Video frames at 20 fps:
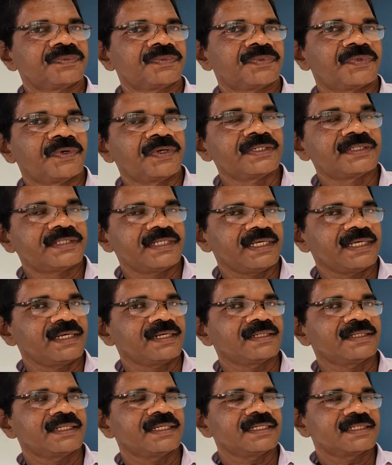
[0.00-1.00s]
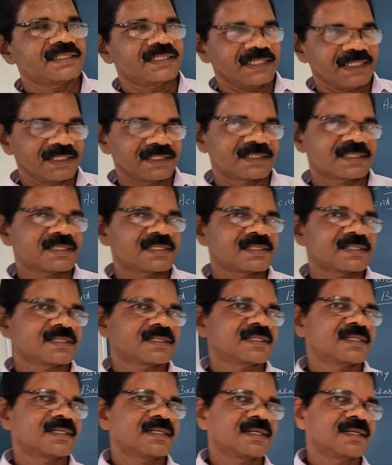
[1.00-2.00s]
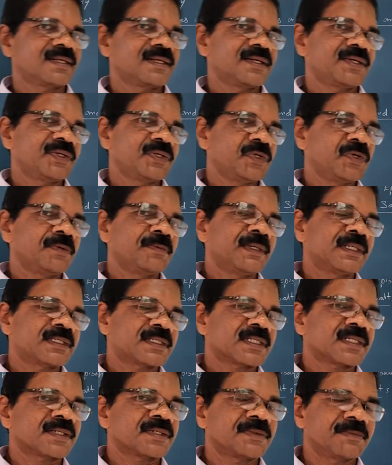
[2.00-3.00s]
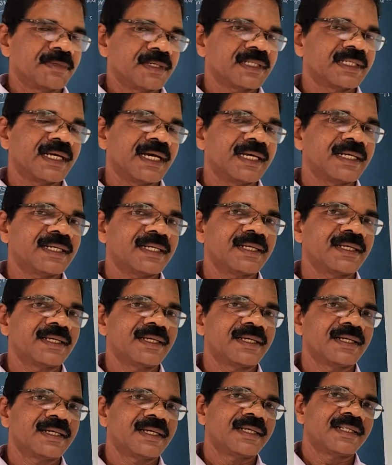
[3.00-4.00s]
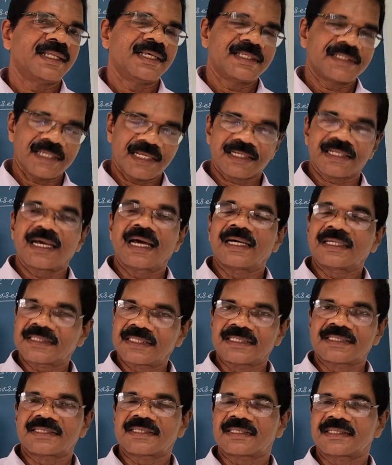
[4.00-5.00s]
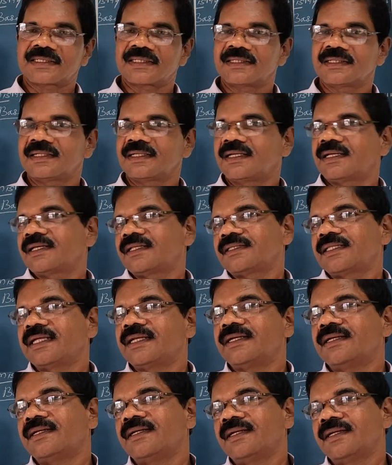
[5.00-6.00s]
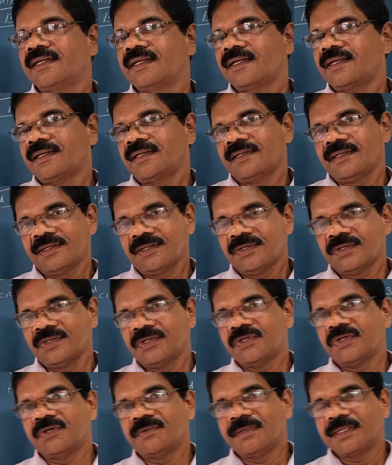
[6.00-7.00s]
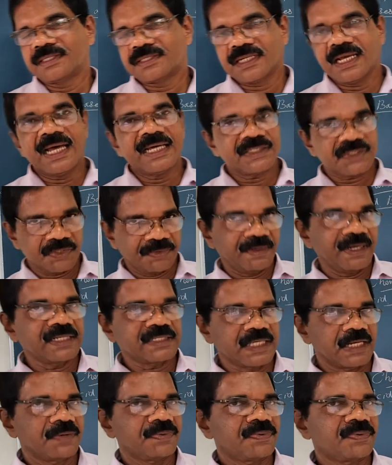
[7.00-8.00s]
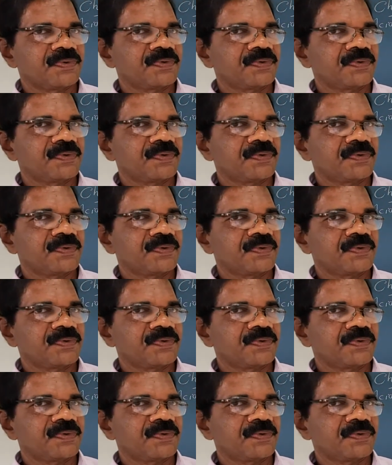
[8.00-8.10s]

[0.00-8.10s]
once seeing these things, you must remember that these are the acids. Then, you must ask yourself